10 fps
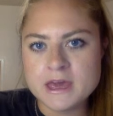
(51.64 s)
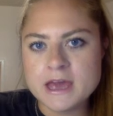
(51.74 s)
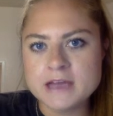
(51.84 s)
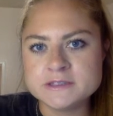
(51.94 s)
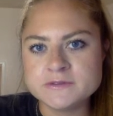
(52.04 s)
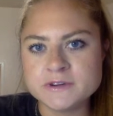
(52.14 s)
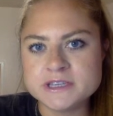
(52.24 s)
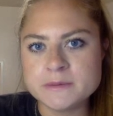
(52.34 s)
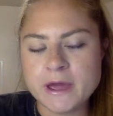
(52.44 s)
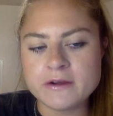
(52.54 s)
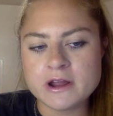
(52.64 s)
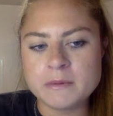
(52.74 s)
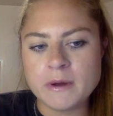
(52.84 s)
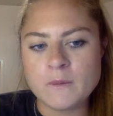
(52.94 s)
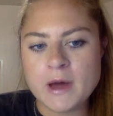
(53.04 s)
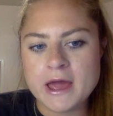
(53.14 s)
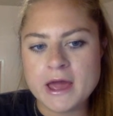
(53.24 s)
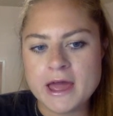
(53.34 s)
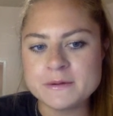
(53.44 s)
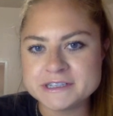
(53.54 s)
And first, some background about why
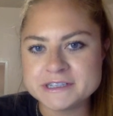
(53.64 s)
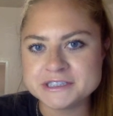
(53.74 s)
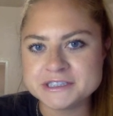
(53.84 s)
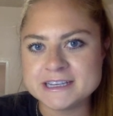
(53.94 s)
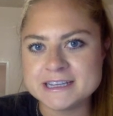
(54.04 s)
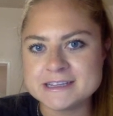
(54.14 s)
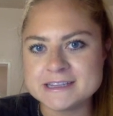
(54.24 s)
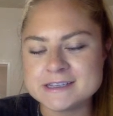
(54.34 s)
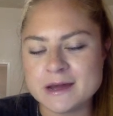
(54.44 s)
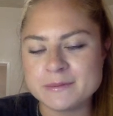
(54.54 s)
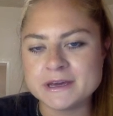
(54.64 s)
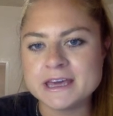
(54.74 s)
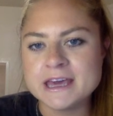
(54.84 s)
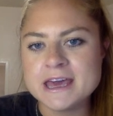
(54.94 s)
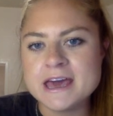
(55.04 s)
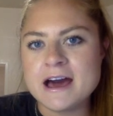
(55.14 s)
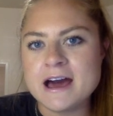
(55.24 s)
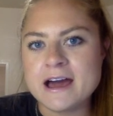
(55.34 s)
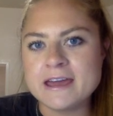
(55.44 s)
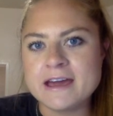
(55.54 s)
I was interested in this topic.
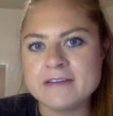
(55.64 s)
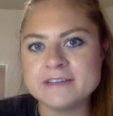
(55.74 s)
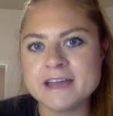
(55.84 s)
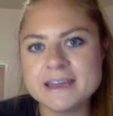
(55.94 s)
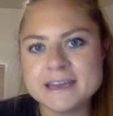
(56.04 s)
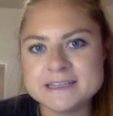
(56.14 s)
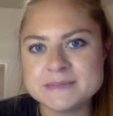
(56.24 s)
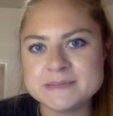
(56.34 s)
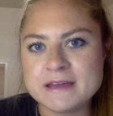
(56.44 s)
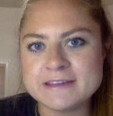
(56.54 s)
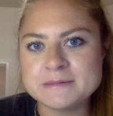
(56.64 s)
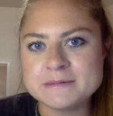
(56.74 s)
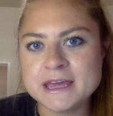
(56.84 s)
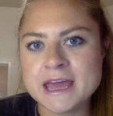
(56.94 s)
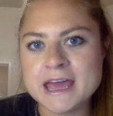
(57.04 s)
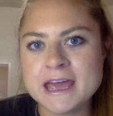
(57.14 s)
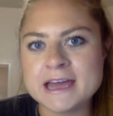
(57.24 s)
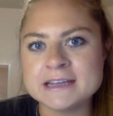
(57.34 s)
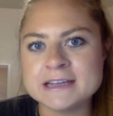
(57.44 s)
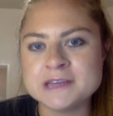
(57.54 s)
I have 9 kids in my family,
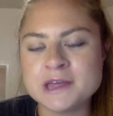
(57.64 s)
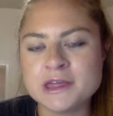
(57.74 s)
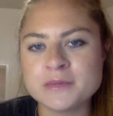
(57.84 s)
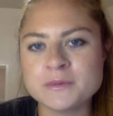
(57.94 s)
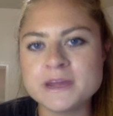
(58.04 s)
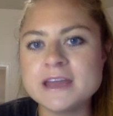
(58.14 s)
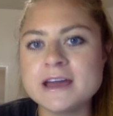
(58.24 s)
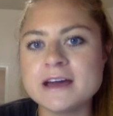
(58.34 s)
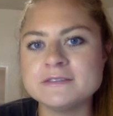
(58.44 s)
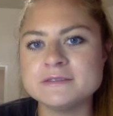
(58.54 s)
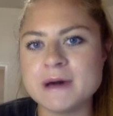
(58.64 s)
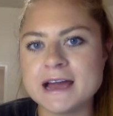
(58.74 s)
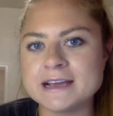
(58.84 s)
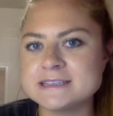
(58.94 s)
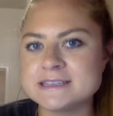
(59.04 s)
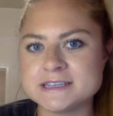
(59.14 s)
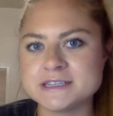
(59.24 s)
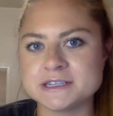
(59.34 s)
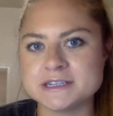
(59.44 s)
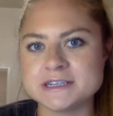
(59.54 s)
and 3 of my
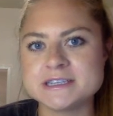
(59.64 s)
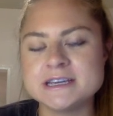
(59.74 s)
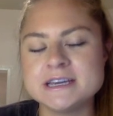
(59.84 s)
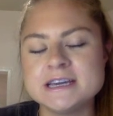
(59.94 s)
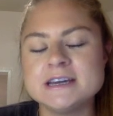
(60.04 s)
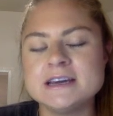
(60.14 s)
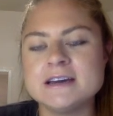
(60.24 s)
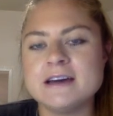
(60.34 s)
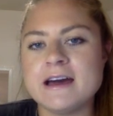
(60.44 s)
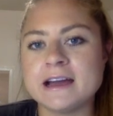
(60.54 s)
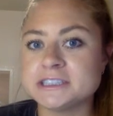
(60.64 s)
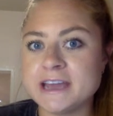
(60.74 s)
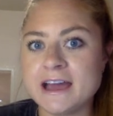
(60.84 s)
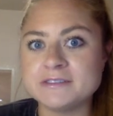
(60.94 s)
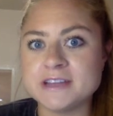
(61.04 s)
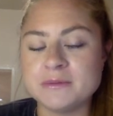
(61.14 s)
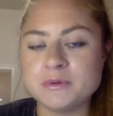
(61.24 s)
sisters actually have type